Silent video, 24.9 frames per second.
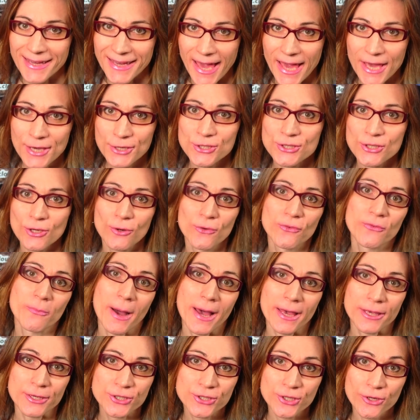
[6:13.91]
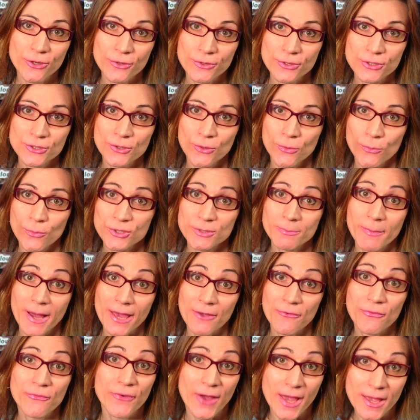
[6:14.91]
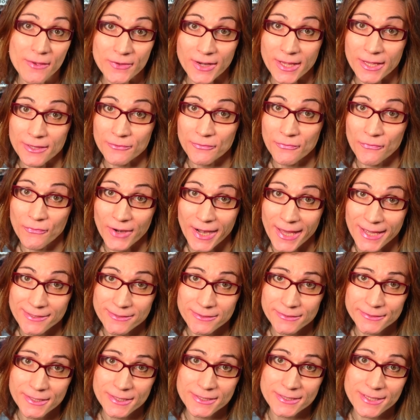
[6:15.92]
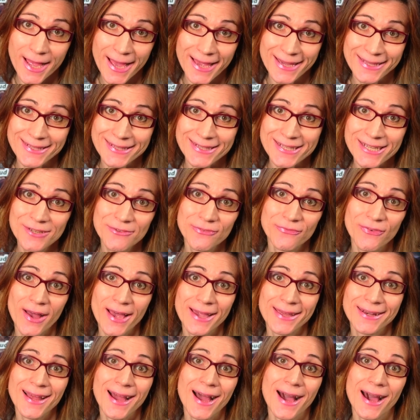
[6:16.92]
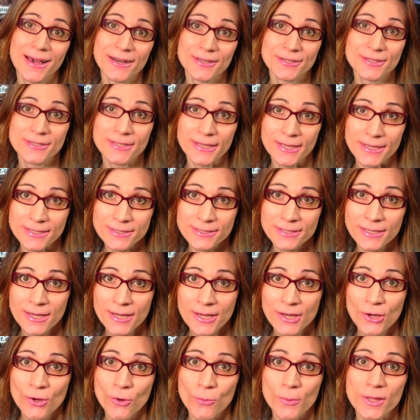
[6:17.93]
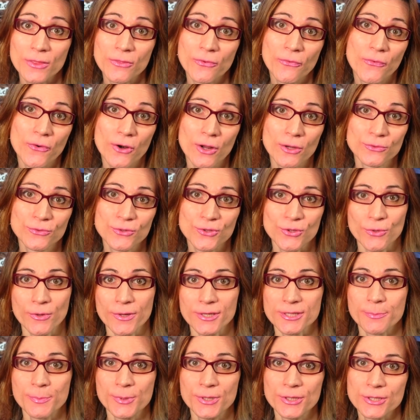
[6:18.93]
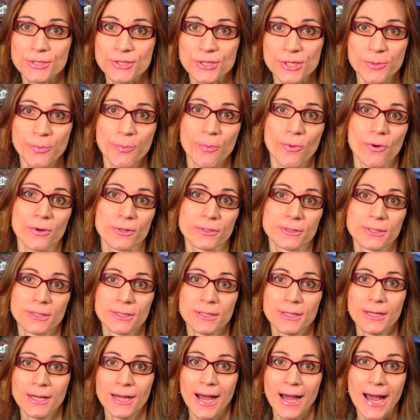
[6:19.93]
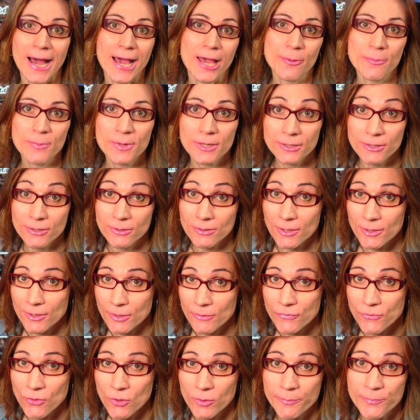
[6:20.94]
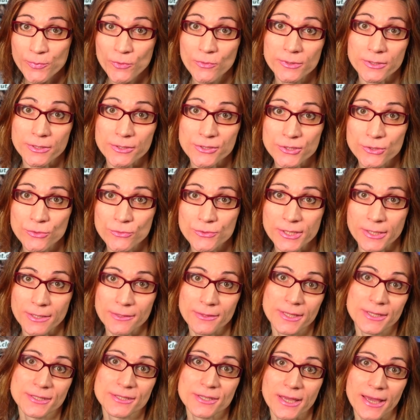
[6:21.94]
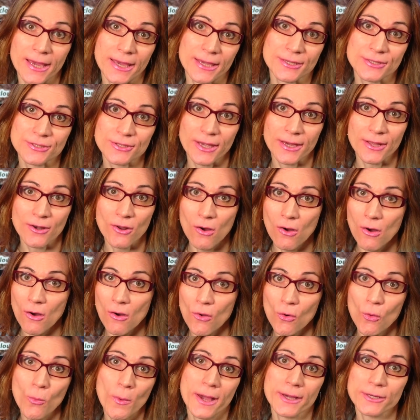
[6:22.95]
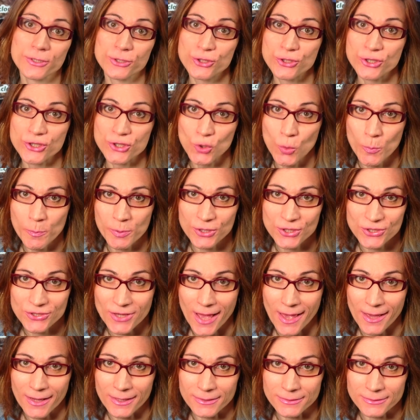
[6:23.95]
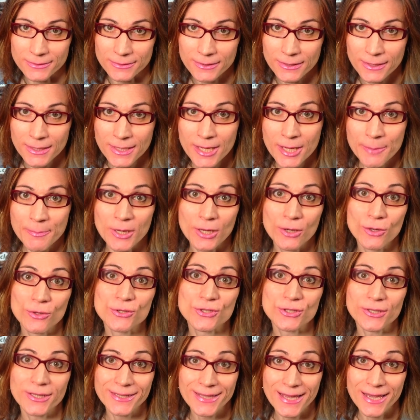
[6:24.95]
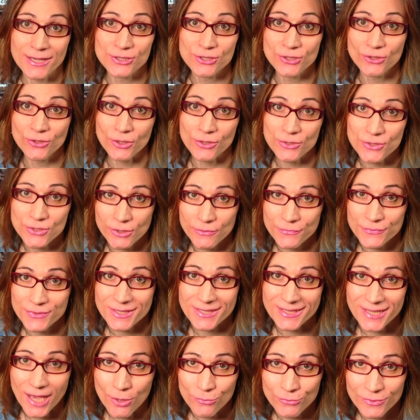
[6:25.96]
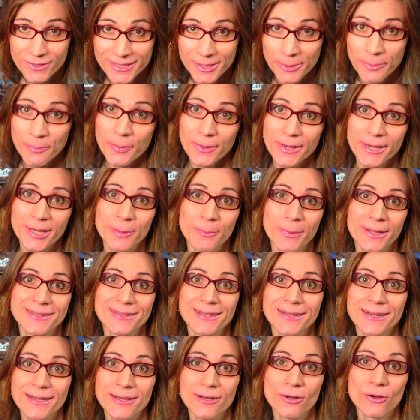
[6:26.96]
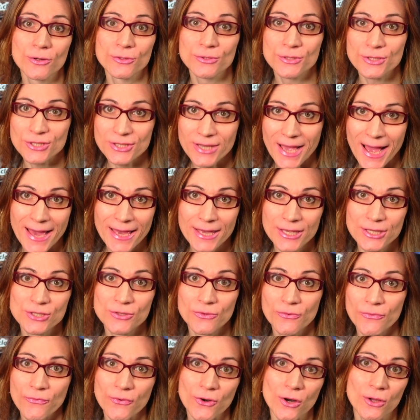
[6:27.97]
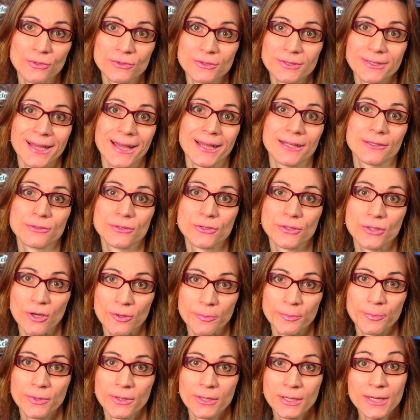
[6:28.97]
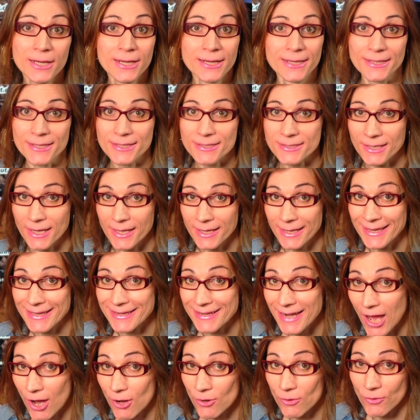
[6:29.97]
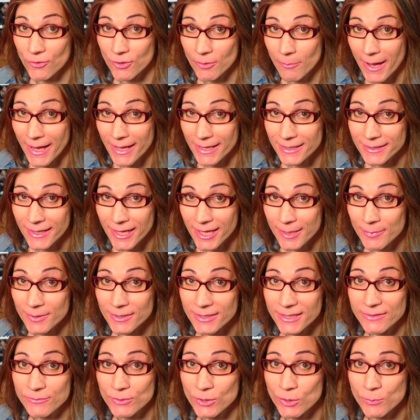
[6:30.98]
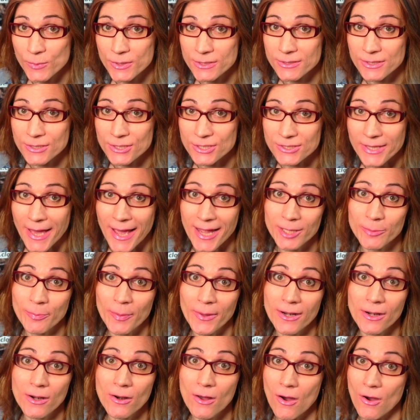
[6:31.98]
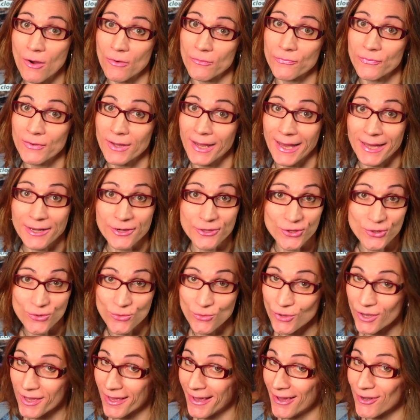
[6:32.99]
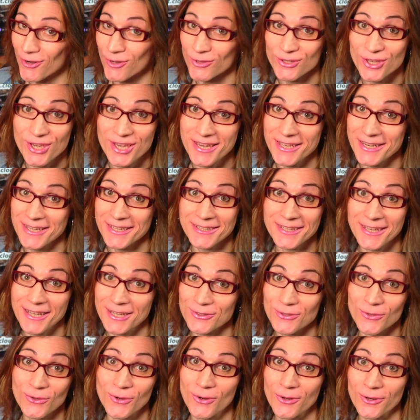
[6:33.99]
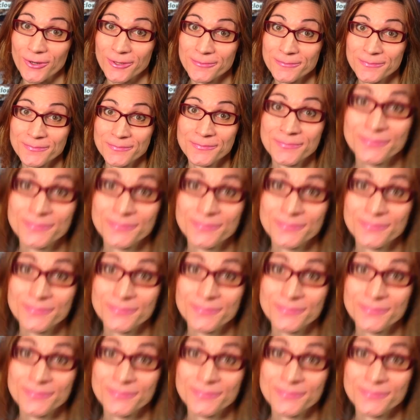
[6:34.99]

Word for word: Case of my choice was my favorite Fractal Design Define R six with front U S B C port. I built a lot of computers using this case and all were super silent because it has tons of sound dampening material on sides, front and top. It's running now on my table even with the side panel off and you cannot hear it at all.